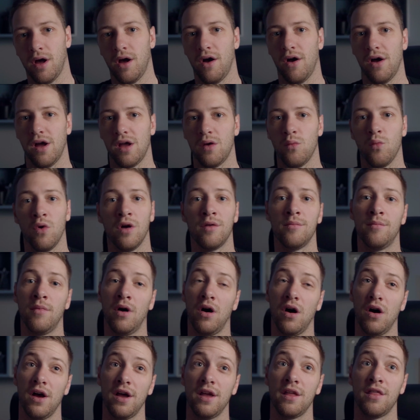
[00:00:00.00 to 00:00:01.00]
I won
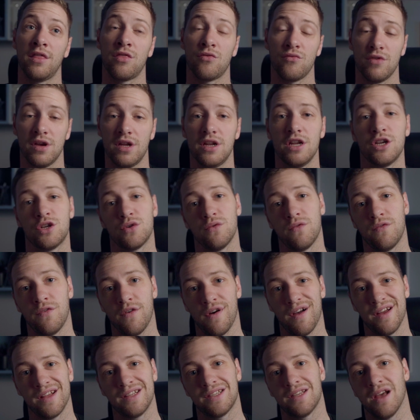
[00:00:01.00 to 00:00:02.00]
my 3 initial
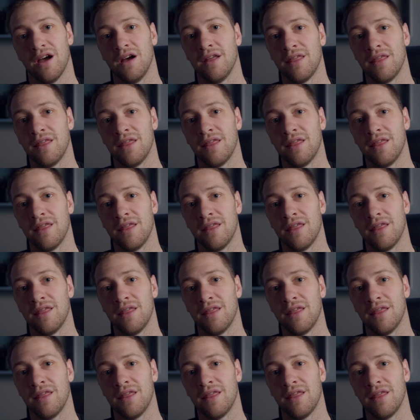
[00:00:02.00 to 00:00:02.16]
fights,